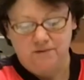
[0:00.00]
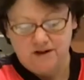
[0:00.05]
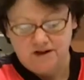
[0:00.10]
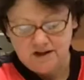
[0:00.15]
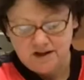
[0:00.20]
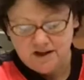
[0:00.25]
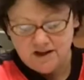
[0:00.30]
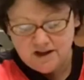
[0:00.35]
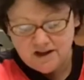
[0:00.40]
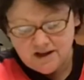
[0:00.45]

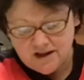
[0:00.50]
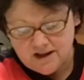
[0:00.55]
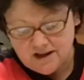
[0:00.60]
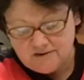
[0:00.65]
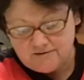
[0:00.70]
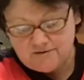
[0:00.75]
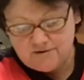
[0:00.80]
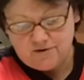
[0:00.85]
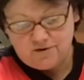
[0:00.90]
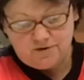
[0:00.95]
But
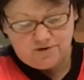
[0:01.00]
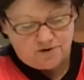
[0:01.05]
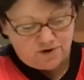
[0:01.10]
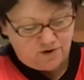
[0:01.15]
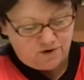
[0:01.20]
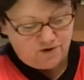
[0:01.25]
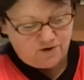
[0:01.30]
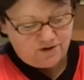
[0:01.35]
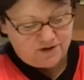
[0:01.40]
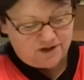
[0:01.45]
if you
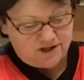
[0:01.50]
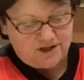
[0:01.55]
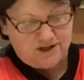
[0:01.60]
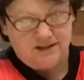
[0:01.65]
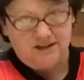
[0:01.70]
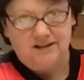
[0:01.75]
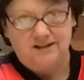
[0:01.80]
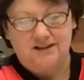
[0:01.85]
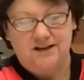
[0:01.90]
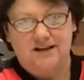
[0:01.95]
don't
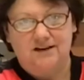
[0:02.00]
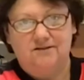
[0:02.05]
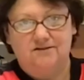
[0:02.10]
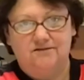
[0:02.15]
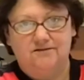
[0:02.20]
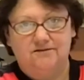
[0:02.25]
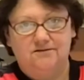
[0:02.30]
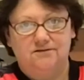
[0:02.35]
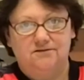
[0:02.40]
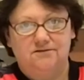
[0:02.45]
get it
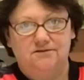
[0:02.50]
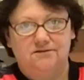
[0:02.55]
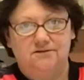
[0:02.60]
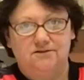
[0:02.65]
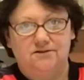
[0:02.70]
down